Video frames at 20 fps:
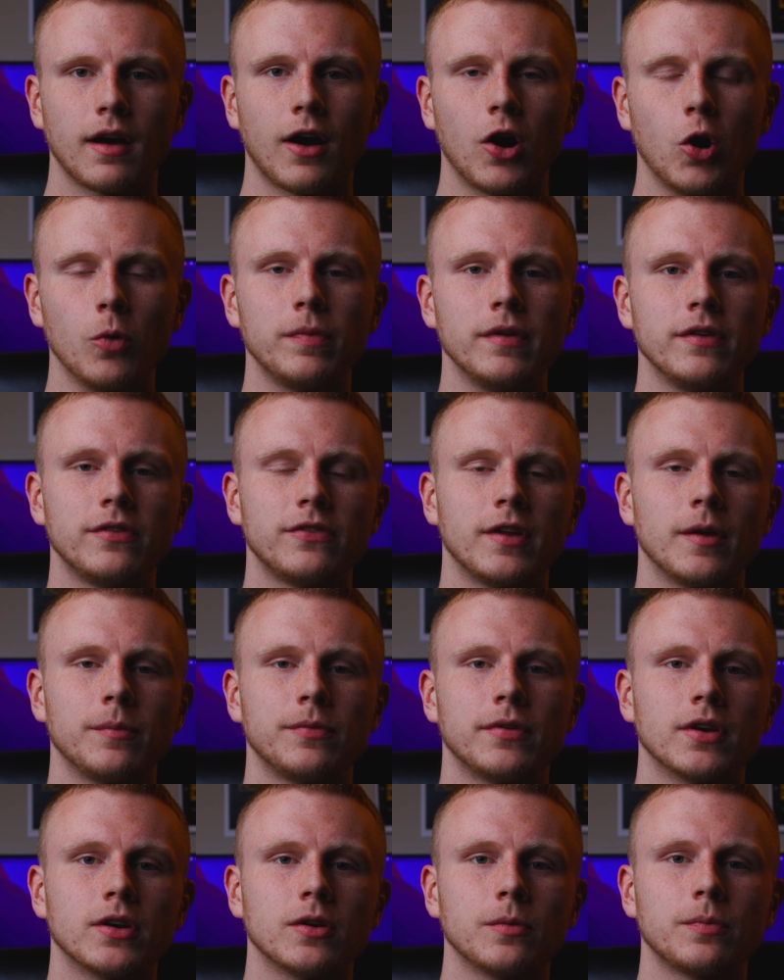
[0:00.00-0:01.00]
I hope these
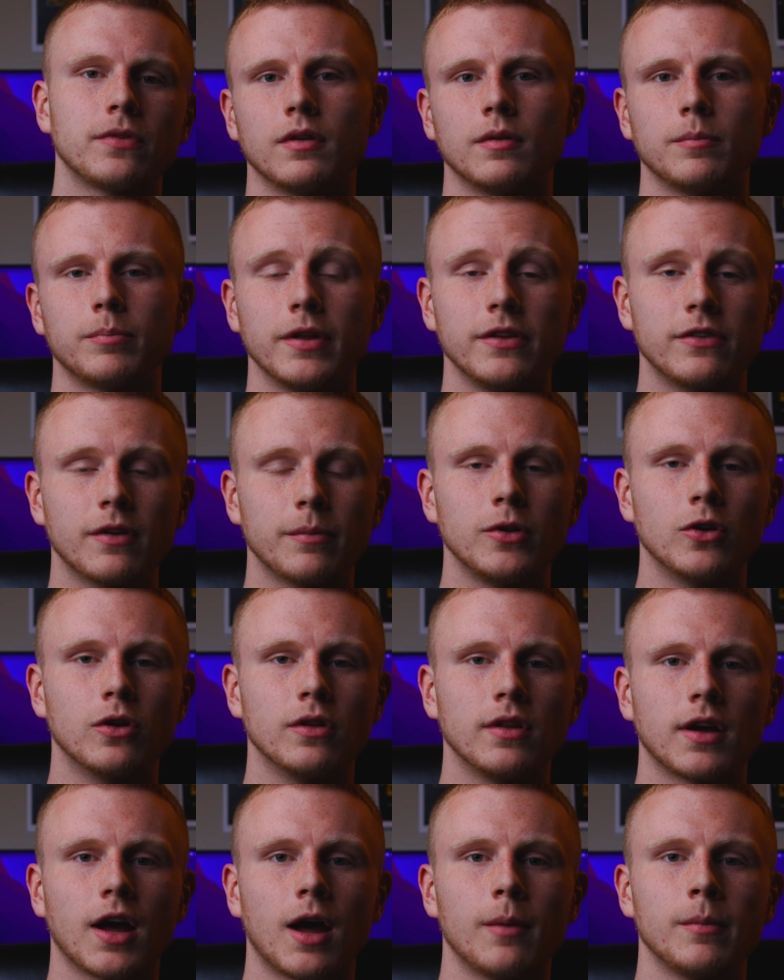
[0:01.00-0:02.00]
tips helped. Please let me know
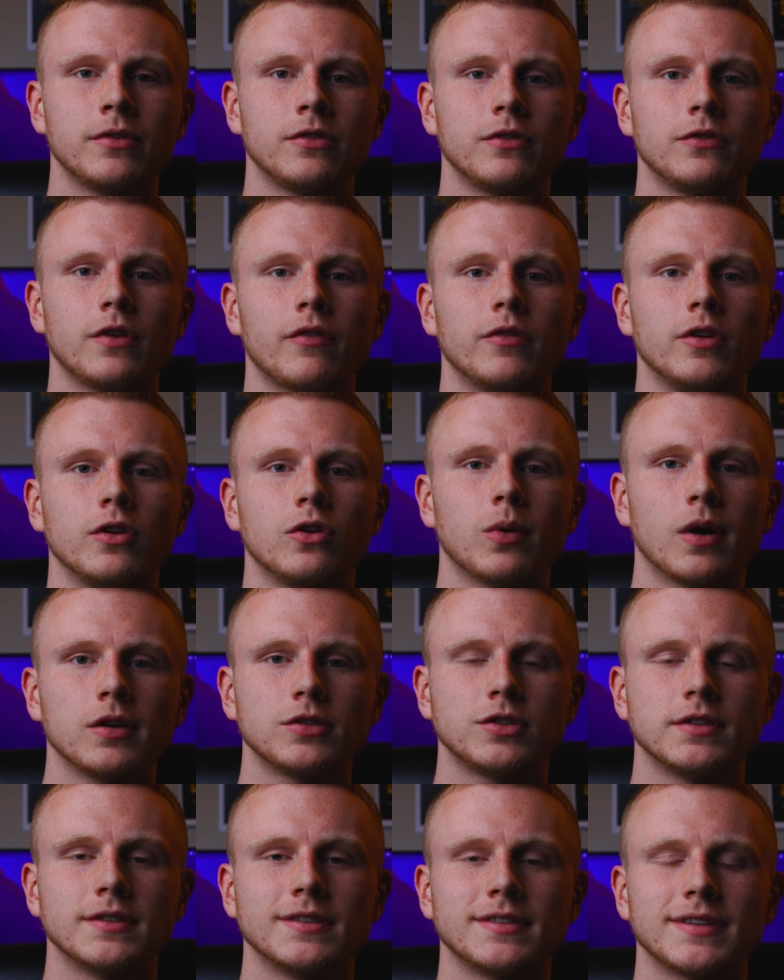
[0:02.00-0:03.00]
in the comments if you have any
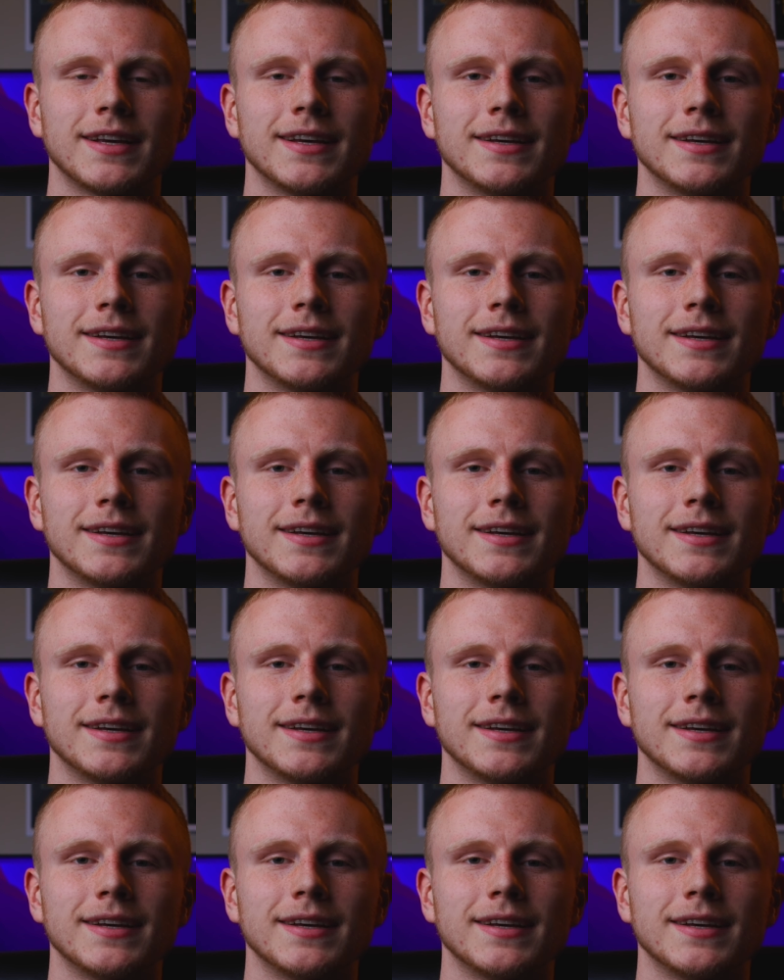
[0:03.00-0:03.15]
questions,